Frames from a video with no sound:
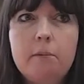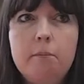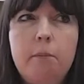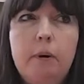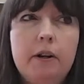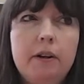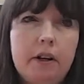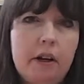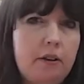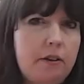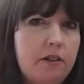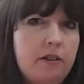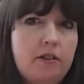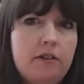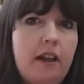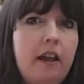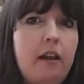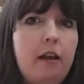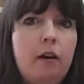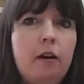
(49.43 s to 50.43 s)
But other
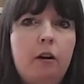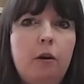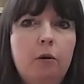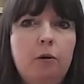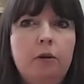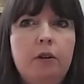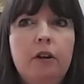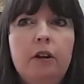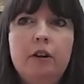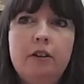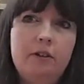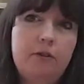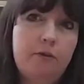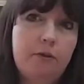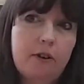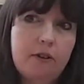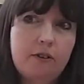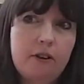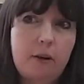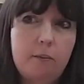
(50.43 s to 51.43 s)
stakeholders,
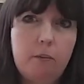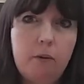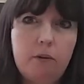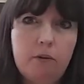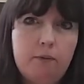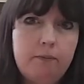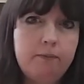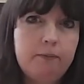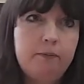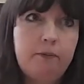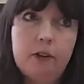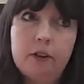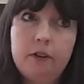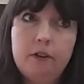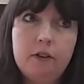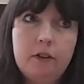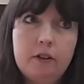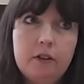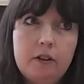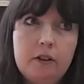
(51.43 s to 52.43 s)
for example,
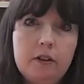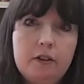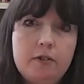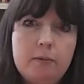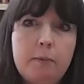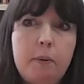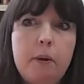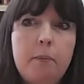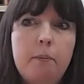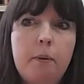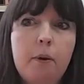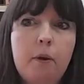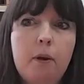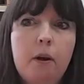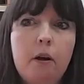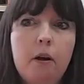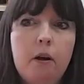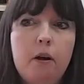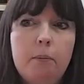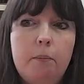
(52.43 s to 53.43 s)
funders,
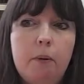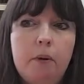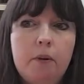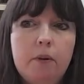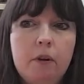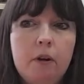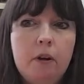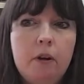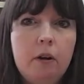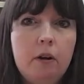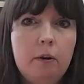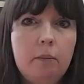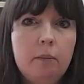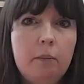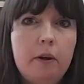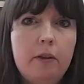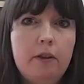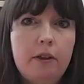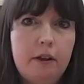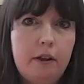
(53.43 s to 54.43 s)
people upon whom
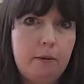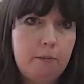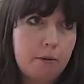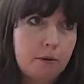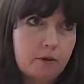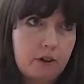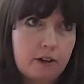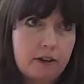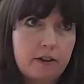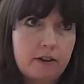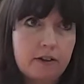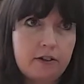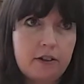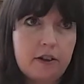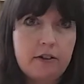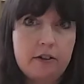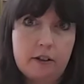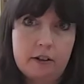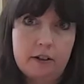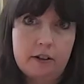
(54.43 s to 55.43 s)
the project is
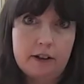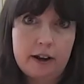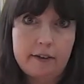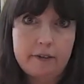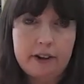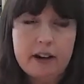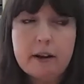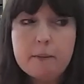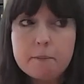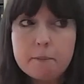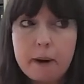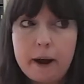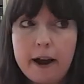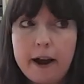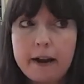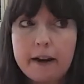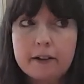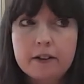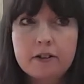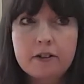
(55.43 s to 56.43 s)
intended to have an
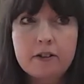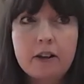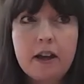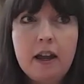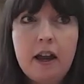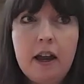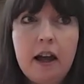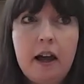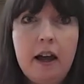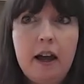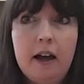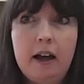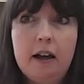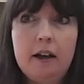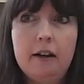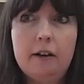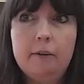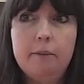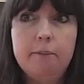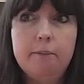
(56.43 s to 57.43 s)
impact,
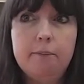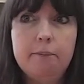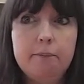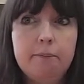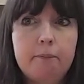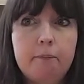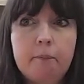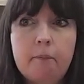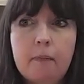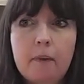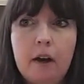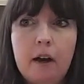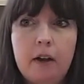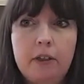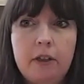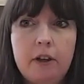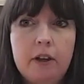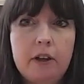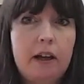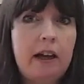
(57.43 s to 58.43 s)
um,
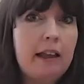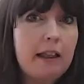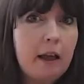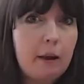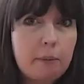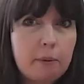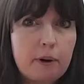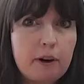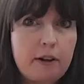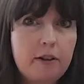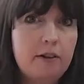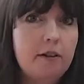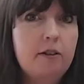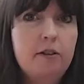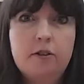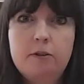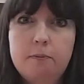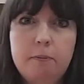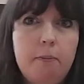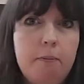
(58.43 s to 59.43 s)
other
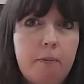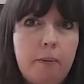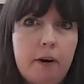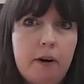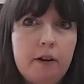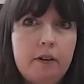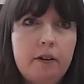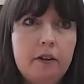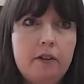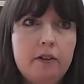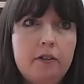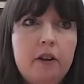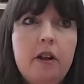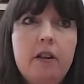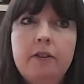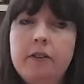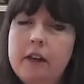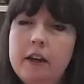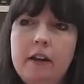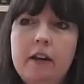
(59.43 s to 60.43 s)
collaborators, partners,
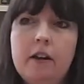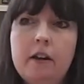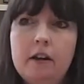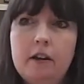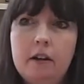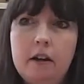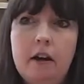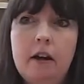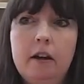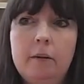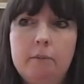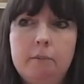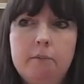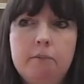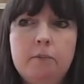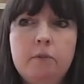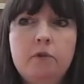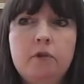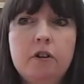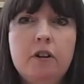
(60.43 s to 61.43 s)
they um,
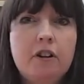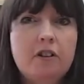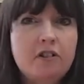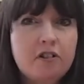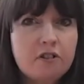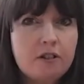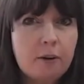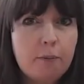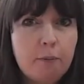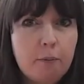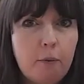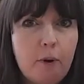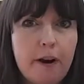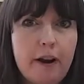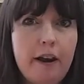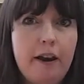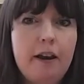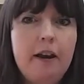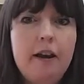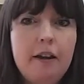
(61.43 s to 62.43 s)
should in some
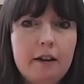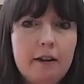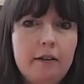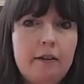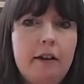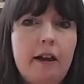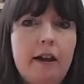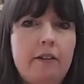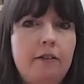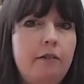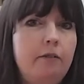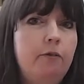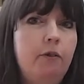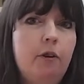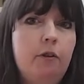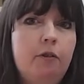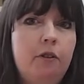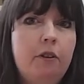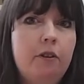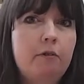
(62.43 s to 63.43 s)
way get
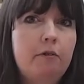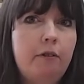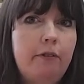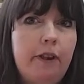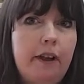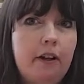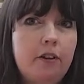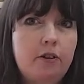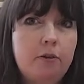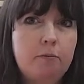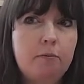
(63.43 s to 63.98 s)
involved in the reflection